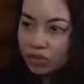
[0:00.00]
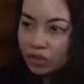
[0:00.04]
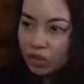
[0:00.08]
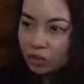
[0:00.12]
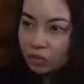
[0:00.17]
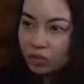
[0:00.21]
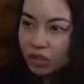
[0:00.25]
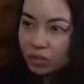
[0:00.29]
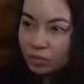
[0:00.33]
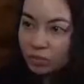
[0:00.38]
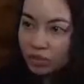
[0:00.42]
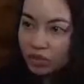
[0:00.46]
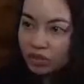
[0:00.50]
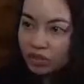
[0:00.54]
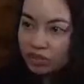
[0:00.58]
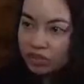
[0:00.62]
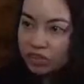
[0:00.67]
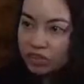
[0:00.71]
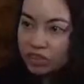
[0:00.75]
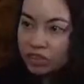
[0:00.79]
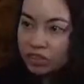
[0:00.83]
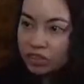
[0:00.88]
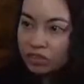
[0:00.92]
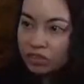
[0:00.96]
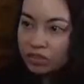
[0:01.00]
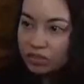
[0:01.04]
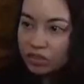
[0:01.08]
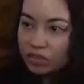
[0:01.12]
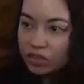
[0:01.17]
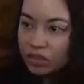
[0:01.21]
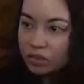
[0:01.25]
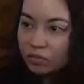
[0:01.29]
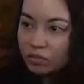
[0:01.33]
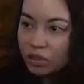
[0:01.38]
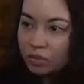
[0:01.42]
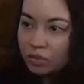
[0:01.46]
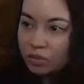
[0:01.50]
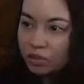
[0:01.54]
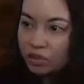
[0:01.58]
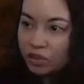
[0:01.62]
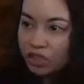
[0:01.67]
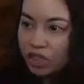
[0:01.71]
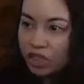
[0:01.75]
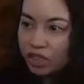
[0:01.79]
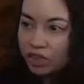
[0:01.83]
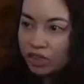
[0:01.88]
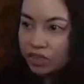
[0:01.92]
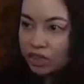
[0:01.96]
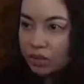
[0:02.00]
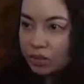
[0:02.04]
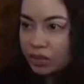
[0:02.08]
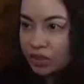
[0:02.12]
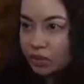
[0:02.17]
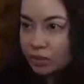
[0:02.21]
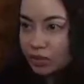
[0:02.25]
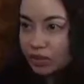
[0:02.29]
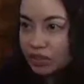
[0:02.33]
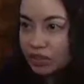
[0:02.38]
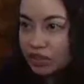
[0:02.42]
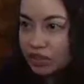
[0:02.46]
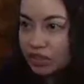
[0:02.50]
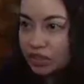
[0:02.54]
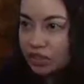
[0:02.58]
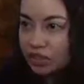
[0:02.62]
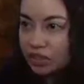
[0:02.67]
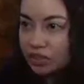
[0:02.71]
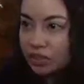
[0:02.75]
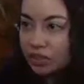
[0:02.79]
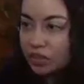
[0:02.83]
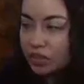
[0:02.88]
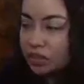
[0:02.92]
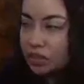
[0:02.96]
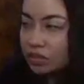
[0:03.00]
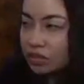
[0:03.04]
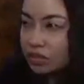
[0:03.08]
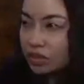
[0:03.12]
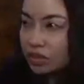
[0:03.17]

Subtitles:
No bubble. No bubble allowed. Too busy being stunned.